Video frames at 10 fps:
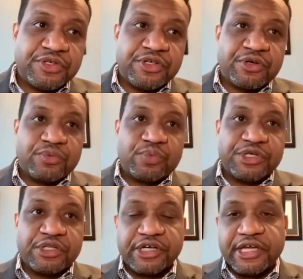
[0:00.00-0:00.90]
you know,
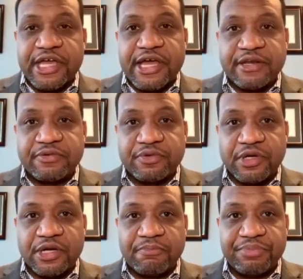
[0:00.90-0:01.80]
we're looking at
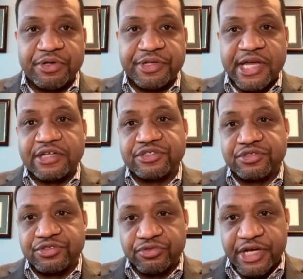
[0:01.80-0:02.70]
um, building out
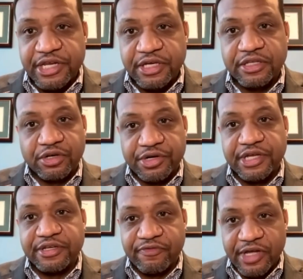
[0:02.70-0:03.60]
training and
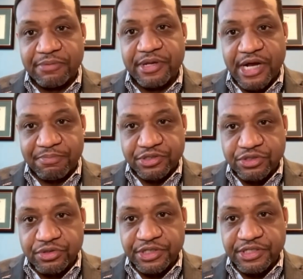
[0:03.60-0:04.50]
learning and development
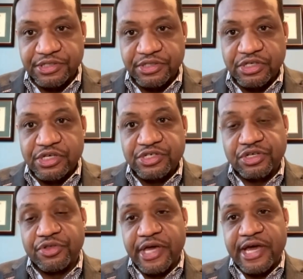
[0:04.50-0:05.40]
opportunities
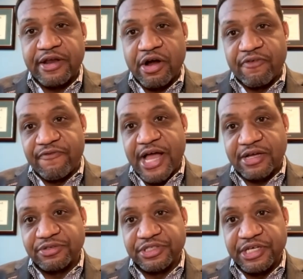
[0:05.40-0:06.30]
so that our
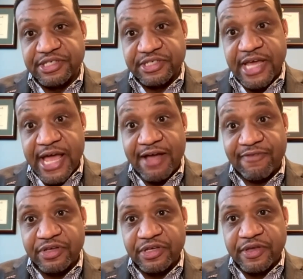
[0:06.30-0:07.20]
faculty and staff
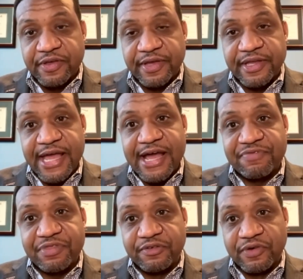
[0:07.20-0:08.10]
can have
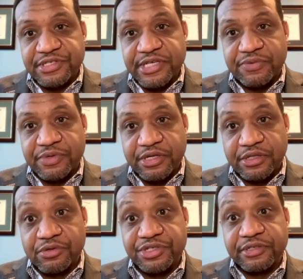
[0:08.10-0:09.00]
the diverse equity
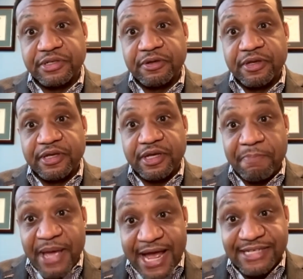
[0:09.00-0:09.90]
inclusion
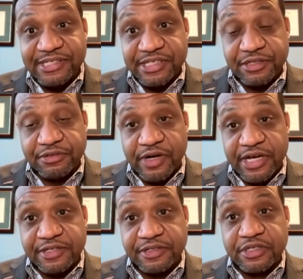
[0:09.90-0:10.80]
capacity,
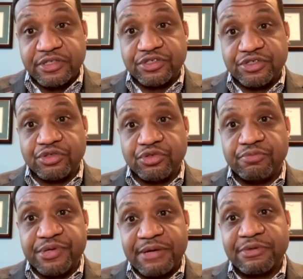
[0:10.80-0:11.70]
right? To
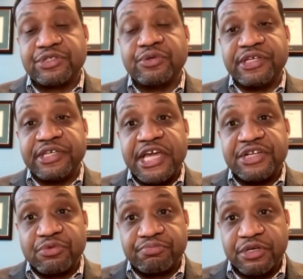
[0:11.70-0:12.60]
be able to engage
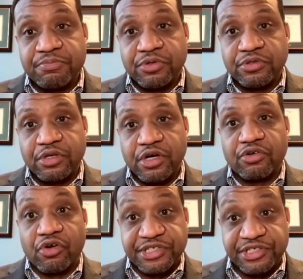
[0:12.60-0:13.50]
with people
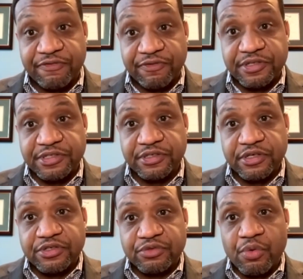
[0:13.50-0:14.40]
across difference,
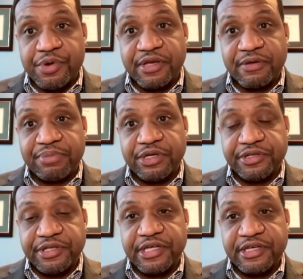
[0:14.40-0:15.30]
where we can
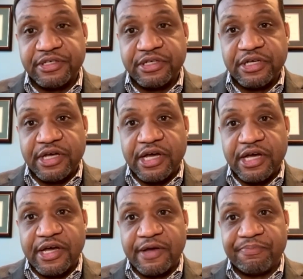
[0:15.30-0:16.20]
build in
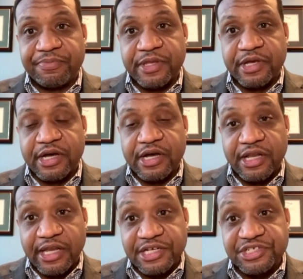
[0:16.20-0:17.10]
um, a
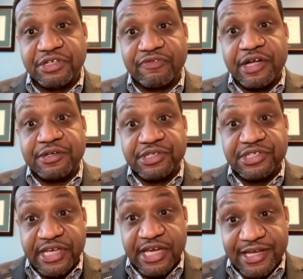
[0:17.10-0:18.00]
collection of
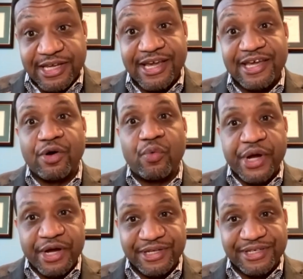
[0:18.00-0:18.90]
understanding and
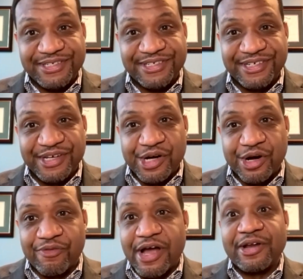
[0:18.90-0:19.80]
awareness
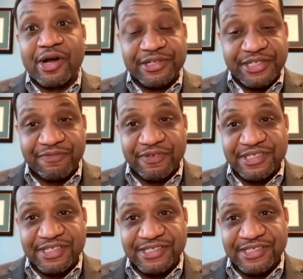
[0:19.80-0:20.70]
around our
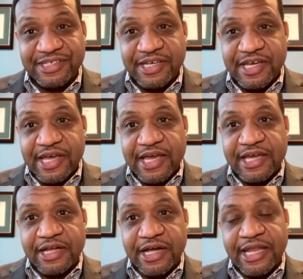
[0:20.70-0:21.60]
differences
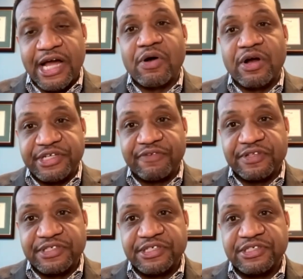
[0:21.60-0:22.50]
and allow our
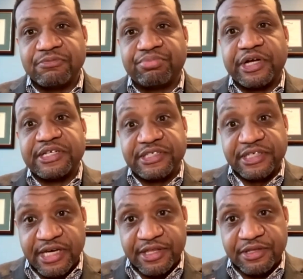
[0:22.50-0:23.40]
differences to bring us
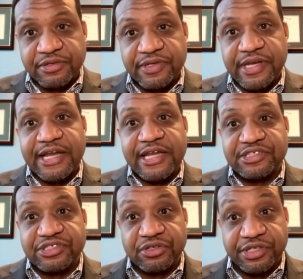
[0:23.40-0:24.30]
together, not
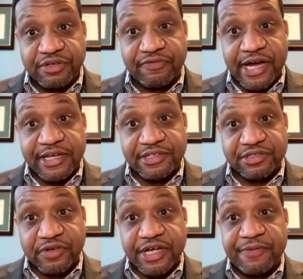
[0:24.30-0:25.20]
necessarily divide us,
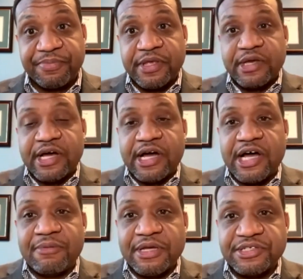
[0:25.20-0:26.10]
right?
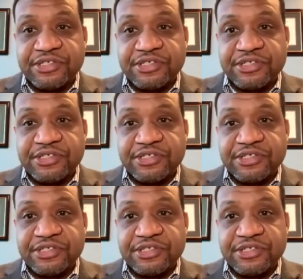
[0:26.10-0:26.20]
Um, and